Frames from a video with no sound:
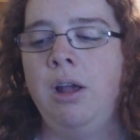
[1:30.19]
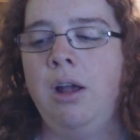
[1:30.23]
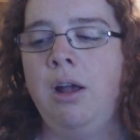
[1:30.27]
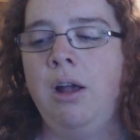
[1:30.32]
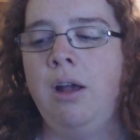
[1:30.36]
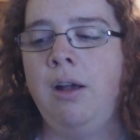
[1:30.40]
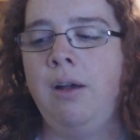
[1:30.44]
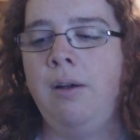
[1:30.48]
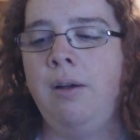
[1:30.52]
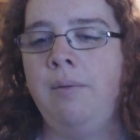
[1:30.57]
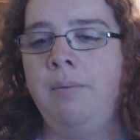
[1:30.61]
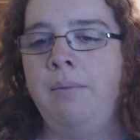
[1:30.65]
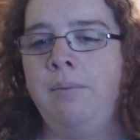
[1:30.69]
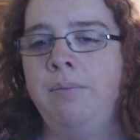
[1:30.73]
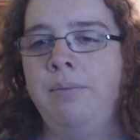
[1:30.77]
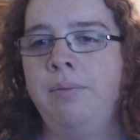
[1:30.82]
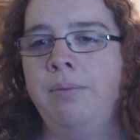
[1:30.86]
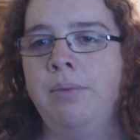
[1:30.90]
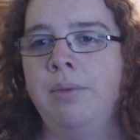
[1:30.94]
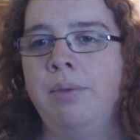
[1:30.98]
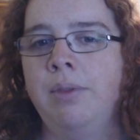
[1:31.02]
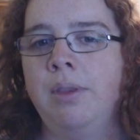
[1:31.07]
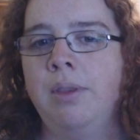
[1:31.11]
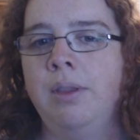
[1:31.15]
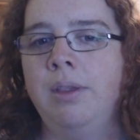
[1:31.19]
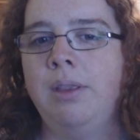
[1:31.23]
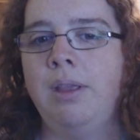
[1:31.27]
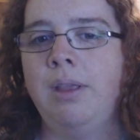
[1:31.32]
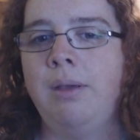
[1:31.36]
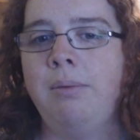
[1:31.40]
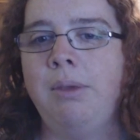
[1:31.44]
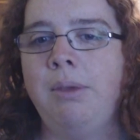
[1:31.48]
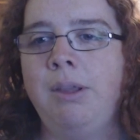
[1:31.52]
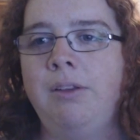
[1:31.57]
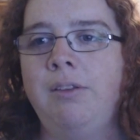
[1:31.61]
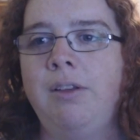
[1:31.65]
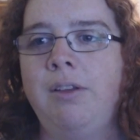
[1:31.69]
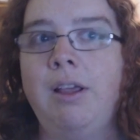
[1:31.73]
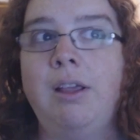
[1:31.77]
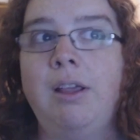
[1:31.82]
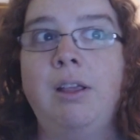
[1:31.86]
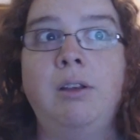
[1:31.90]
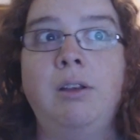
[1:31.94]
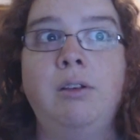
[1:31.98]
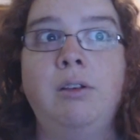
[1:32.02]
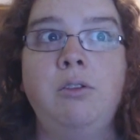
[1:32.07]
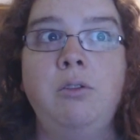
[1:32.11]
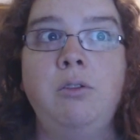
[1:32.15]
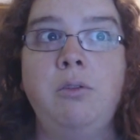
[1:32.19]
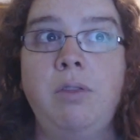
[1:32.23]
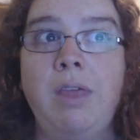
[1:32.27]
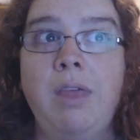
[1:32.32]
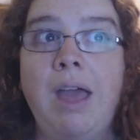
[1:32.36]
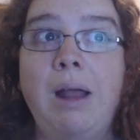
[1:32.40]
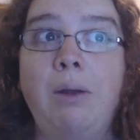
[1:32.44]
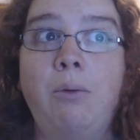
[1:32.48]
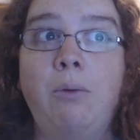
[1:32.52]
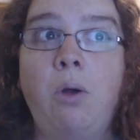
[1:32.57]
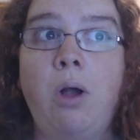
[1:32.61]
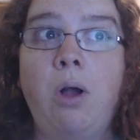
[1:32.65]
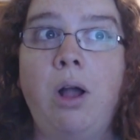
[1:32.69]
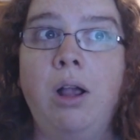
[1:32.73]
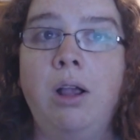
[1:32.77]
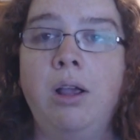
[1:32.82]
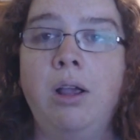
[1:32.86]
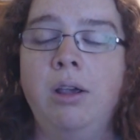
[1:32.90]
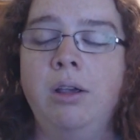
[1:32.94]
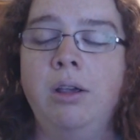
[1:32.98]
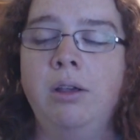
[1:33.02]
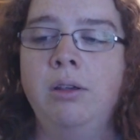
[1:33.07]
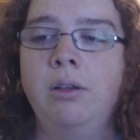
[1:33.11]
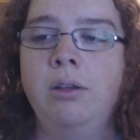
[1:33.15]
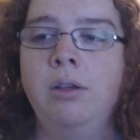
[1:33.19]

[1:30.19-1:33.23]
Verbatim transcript: um, that means I can do that walk,